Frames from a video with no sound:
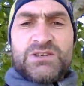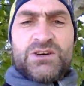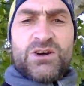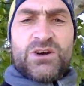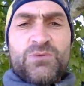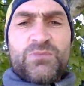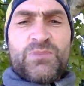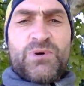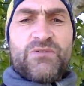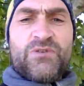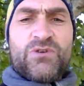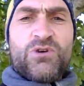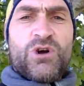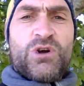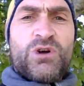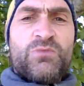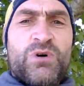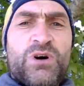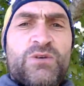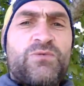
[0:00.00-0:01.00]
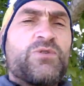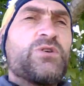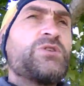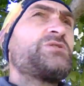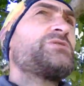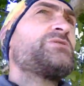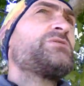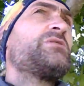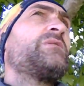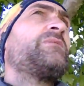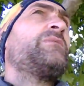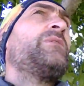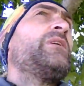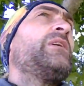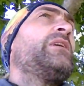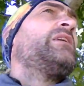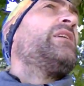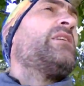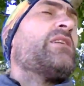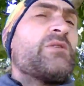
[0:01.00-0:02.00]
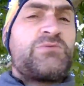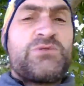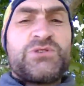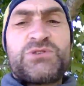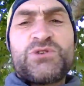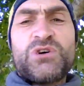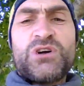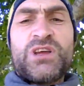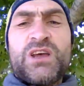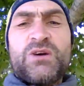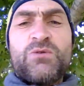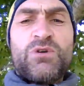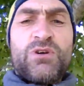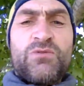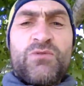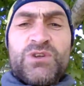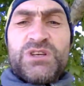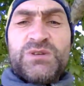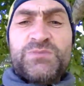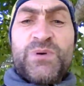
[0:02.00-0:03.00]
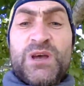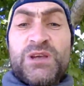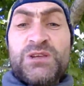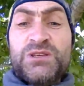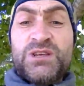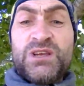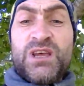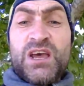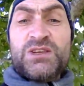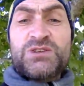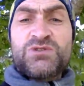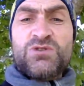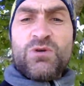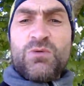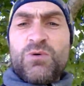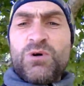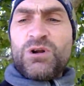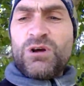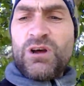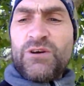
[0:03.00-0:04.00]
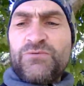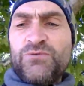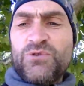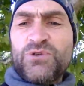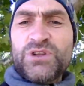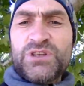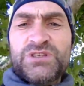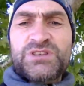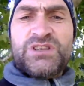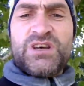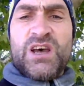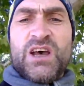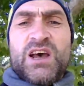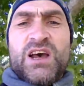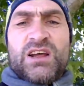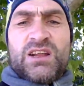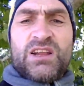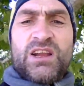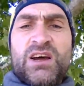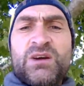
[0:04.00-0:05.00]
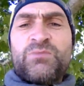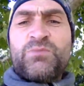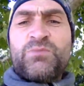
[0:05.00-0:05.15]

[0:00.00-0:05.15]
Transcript: so I got a bit of a croak in my voice. I'm just trying to get rid of all this can cancer in my life, all this lung